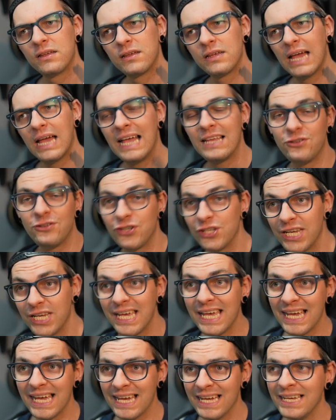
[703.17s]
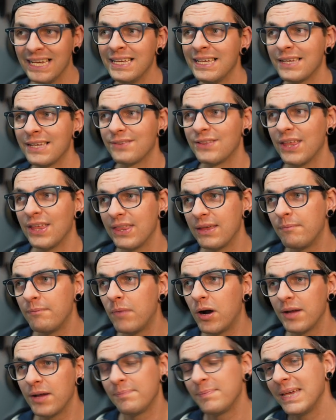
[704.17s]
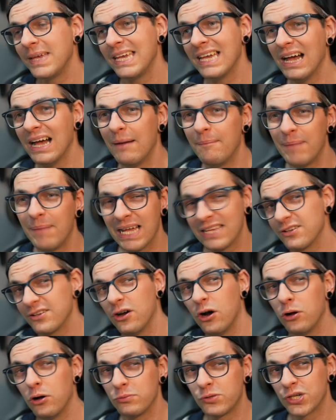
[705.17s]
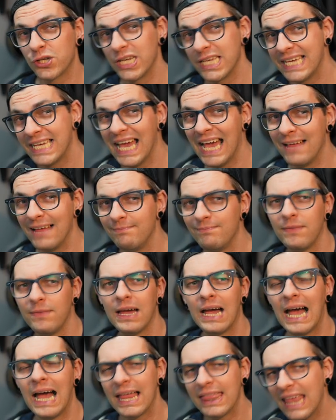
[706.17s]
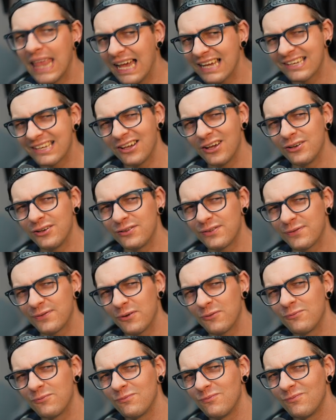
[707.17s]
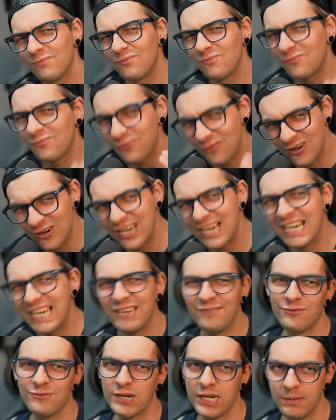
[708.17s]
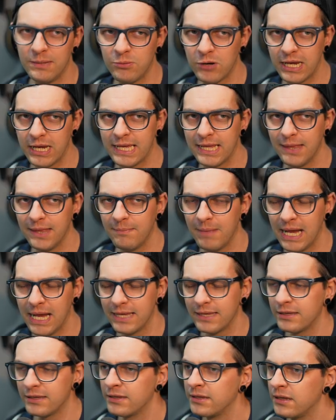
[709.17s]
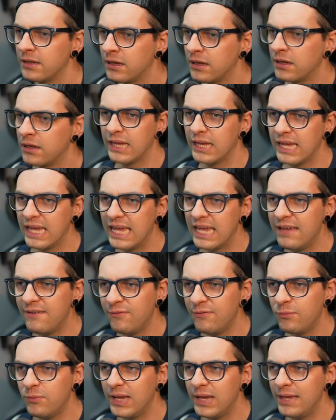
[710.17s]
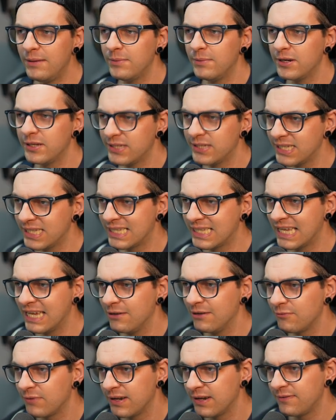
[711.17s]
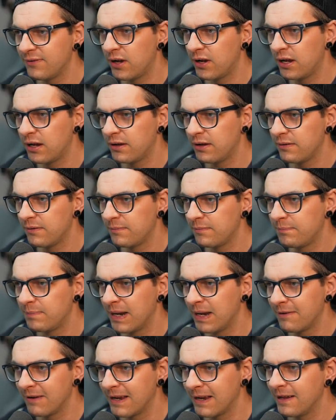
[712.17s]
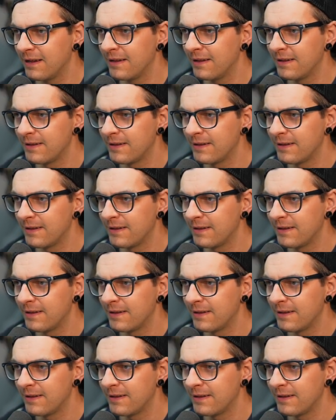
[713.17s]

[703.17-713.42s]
engineer, that there might be a better option again, and that goes for really, really breaking the bank. If we were to get rid of our Behringer